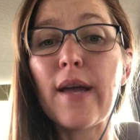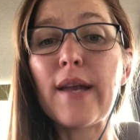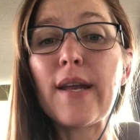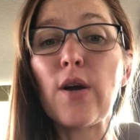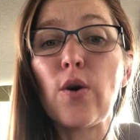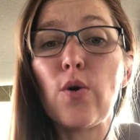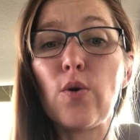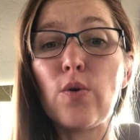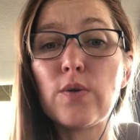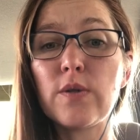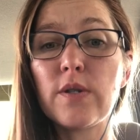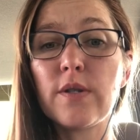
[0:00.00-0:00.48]

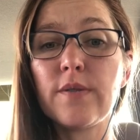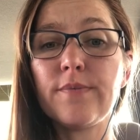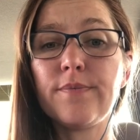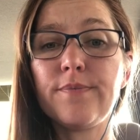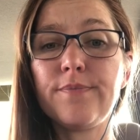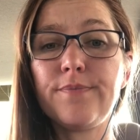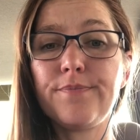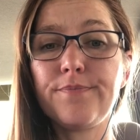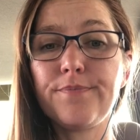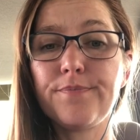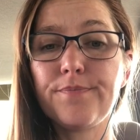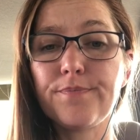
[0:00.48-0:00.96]
getting old.
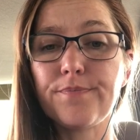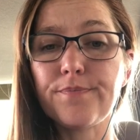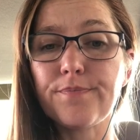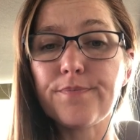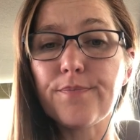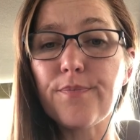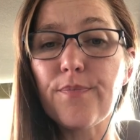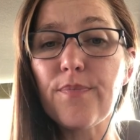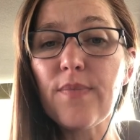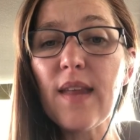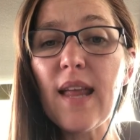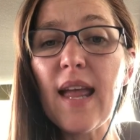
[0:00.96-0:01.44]

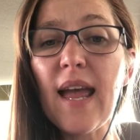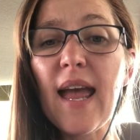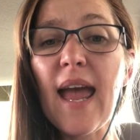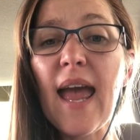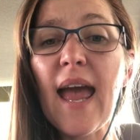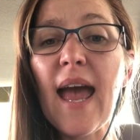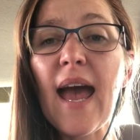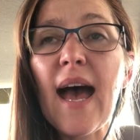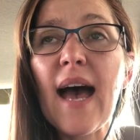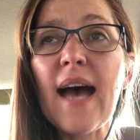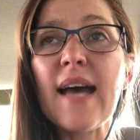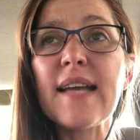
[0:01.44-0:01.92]

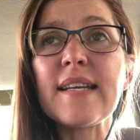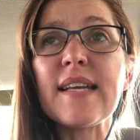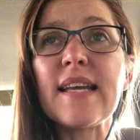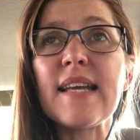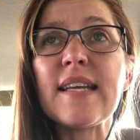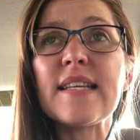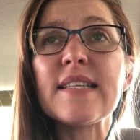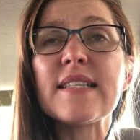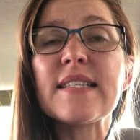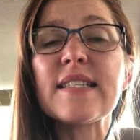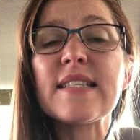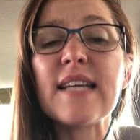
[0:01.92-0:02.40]
And
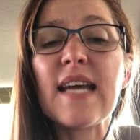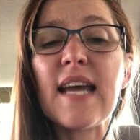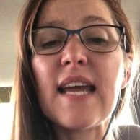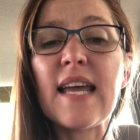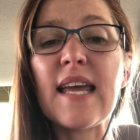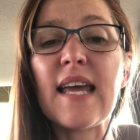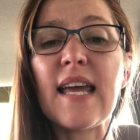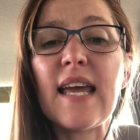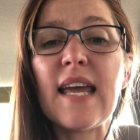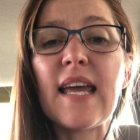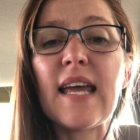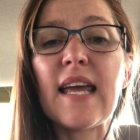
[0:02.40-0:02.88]
it is
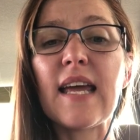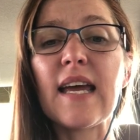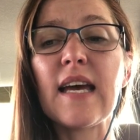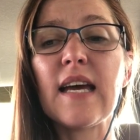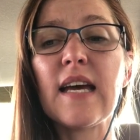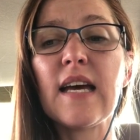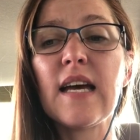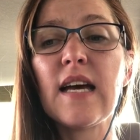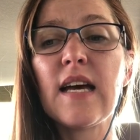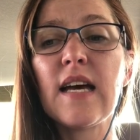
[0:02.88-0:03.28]
taking,